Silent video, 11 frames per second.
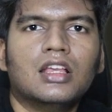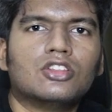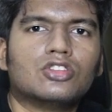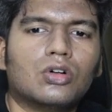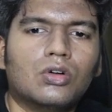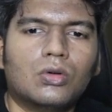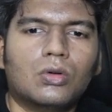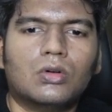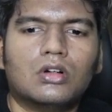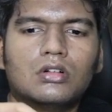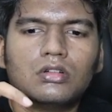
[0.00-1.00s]

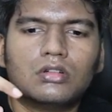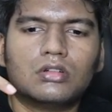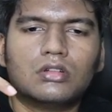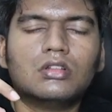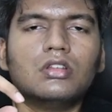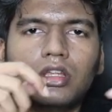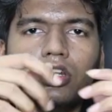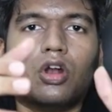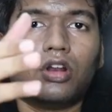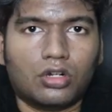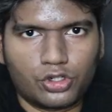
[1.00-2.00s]
So in
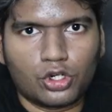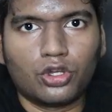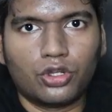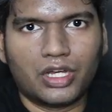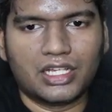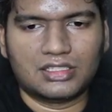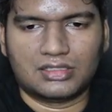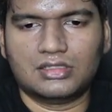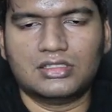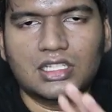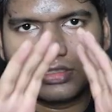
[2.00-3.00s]
order to show you
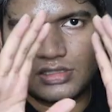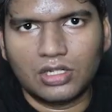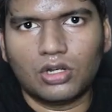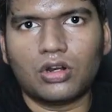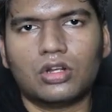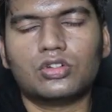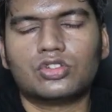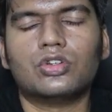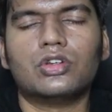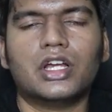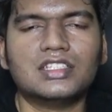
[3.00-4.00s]
guys,
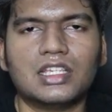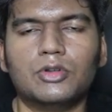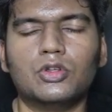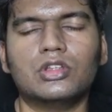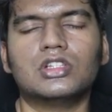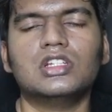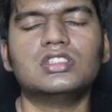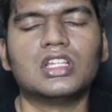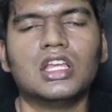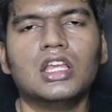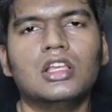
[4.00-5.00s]
I'm doing
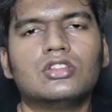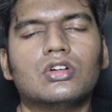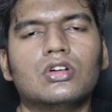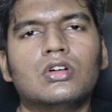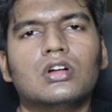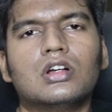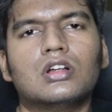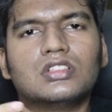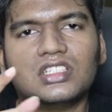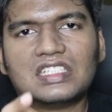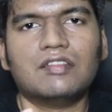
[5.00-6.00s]
this.
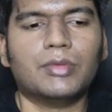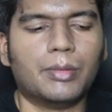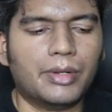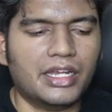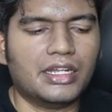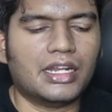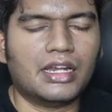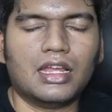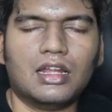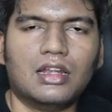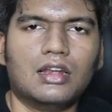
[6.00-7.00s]
So just give me a minute and
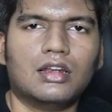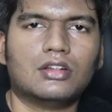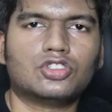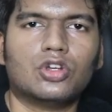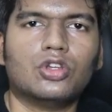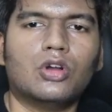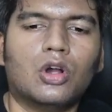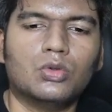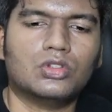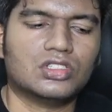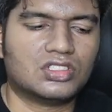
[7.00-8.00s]
I'll show you
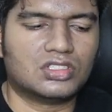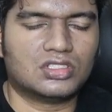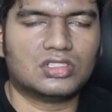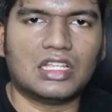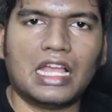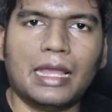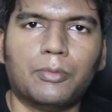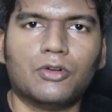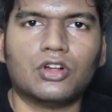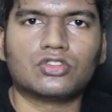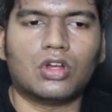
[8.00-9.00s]
how this app
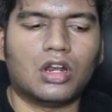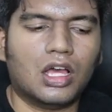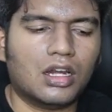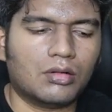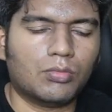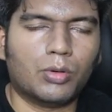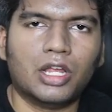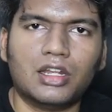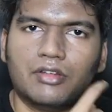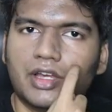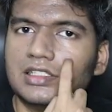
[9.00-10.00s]
works on our
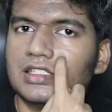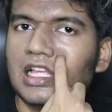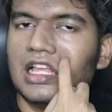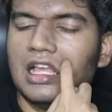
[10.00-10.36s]
mobile device.